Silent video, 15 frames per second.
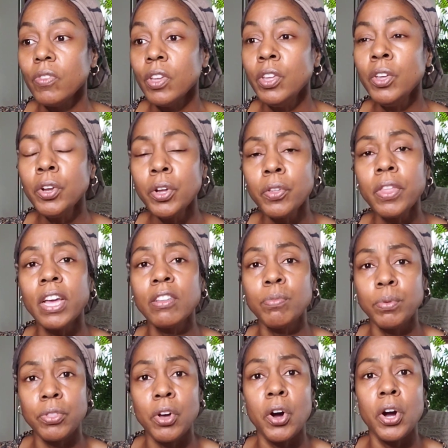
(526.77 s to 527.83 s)
you know, that's
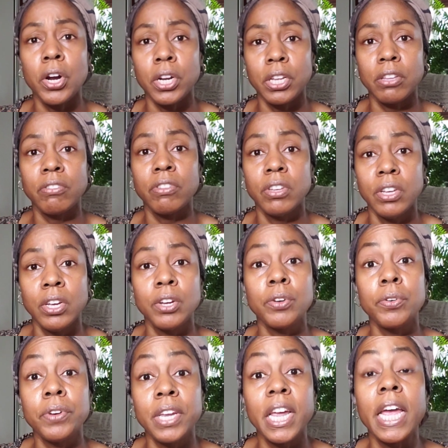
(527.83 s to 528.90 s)
what the artist
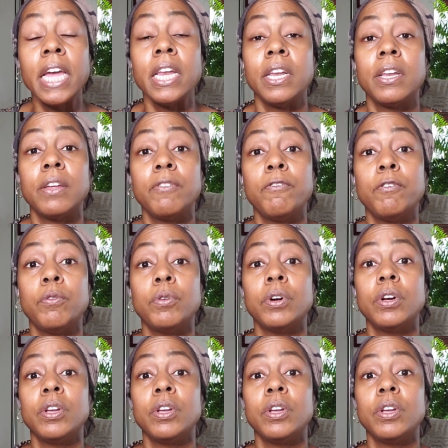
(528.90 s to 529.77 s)
created it for.